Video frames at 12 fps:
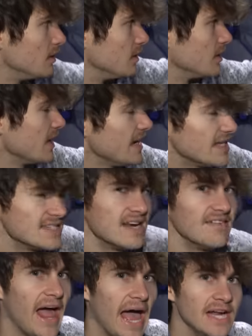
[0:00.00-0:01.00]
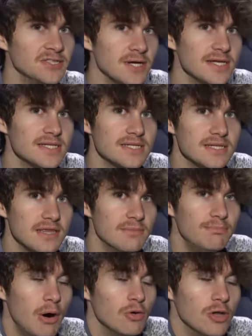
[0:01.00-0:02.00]
the lake doesn't have an address. The
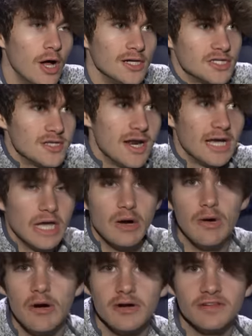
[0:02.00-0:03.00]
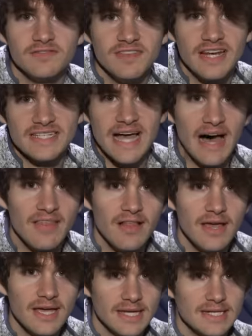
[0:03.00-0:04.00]
boat launch that I go out of that is on the
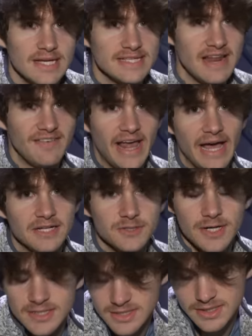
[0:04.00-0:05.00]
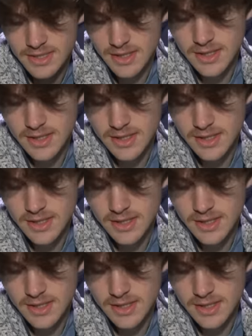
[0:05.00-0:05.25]
lake doesn't have an address.